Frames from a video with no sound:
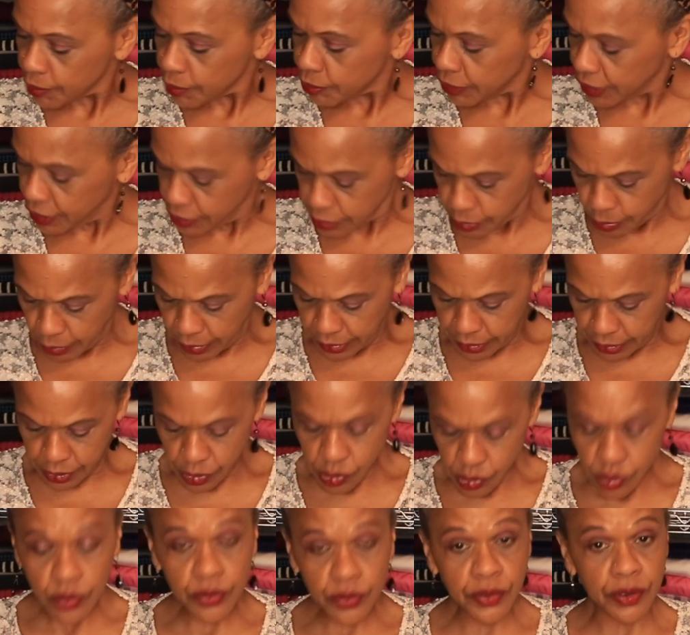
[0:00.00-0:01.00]
because my
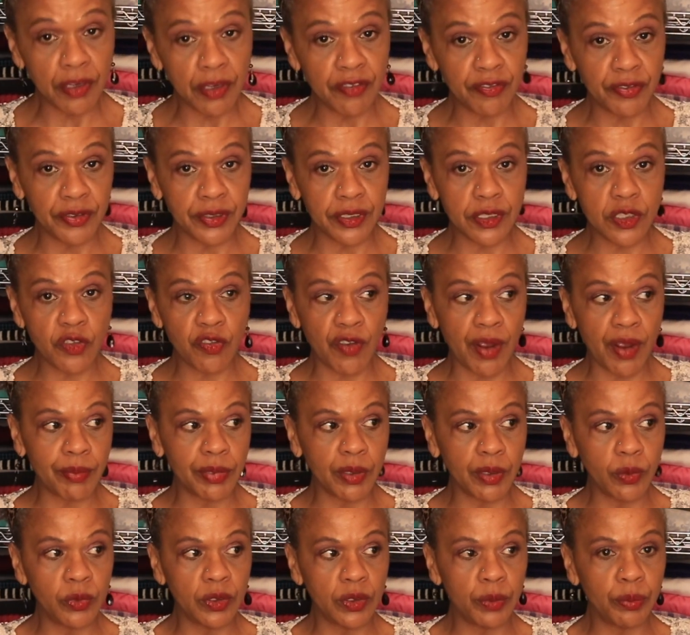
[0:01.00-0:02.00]
initial thought for this
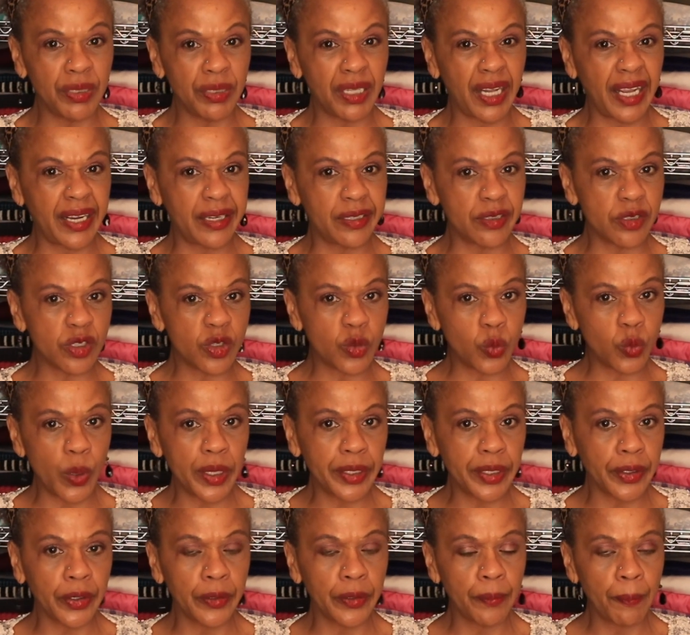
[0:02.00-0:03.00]
fabric would have been like a
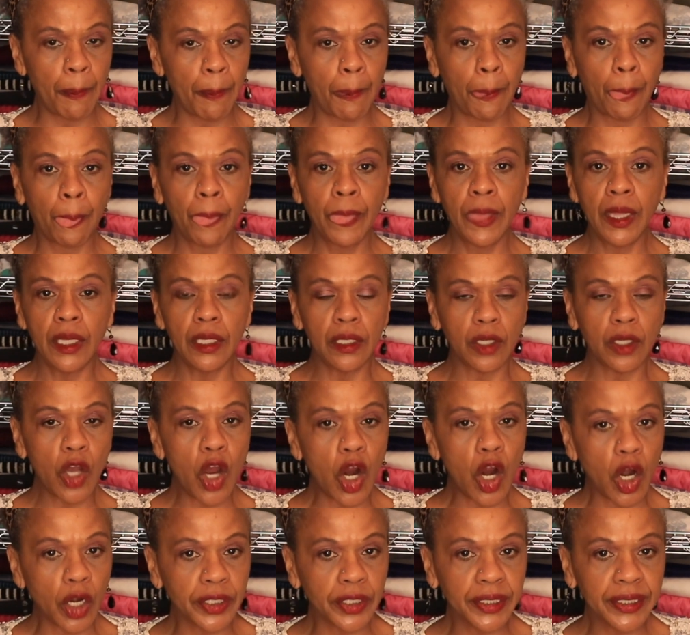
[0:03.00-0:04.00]
sweater, a
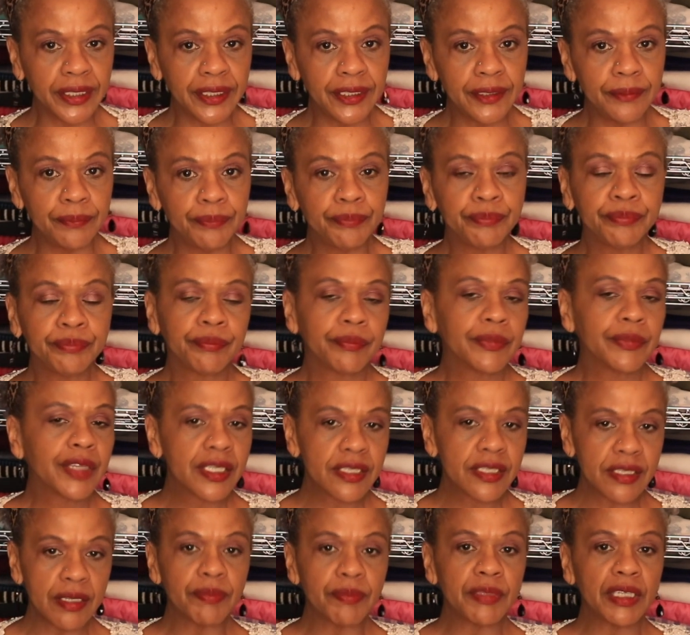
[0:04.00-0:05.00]
cardigan,
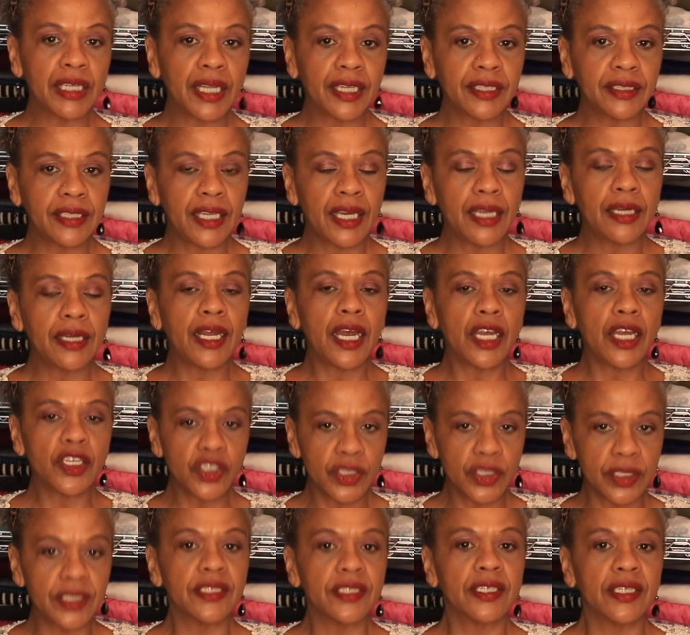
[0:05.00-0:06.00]
something like that. I
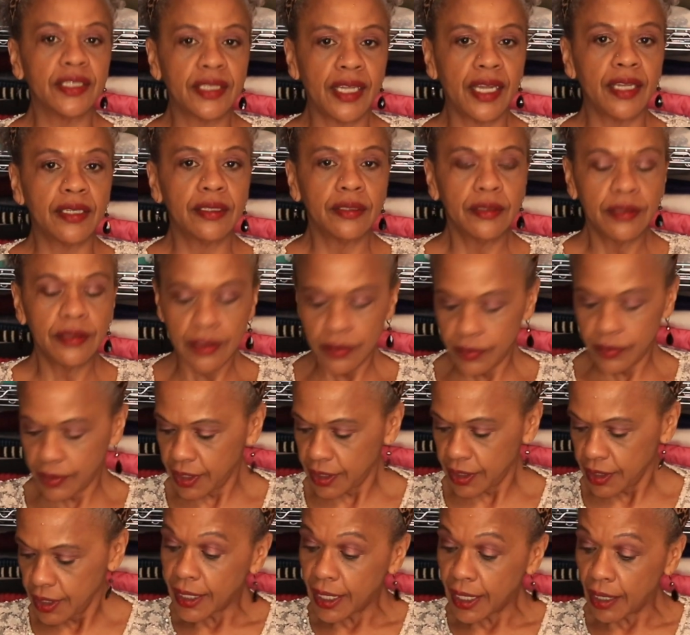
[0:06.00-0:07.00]
should have done that.
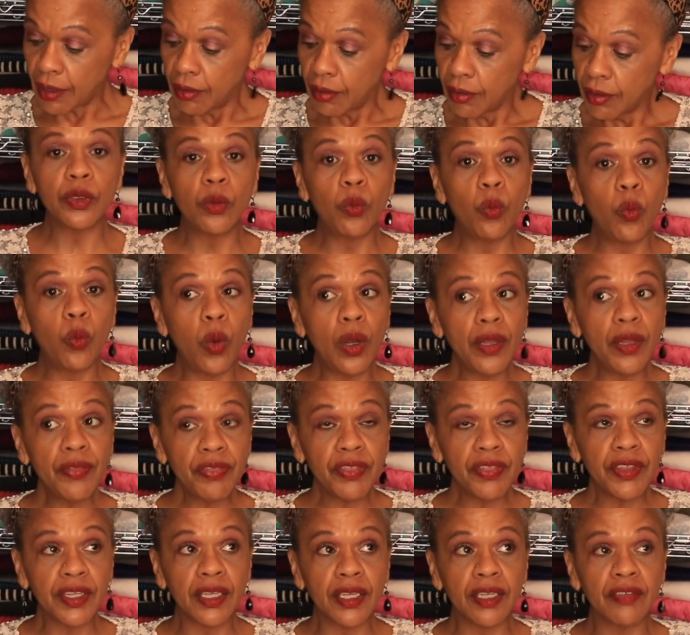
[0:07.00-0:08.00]
Okay, now the one
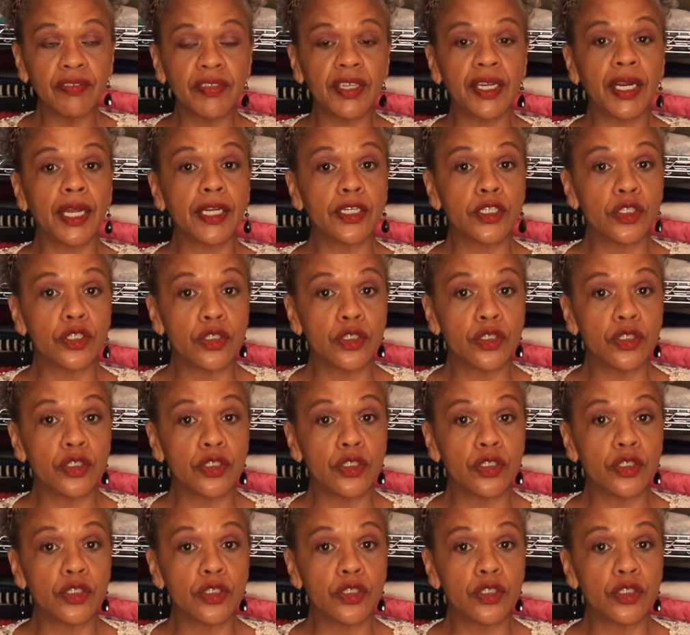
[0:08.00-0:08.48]
thing that I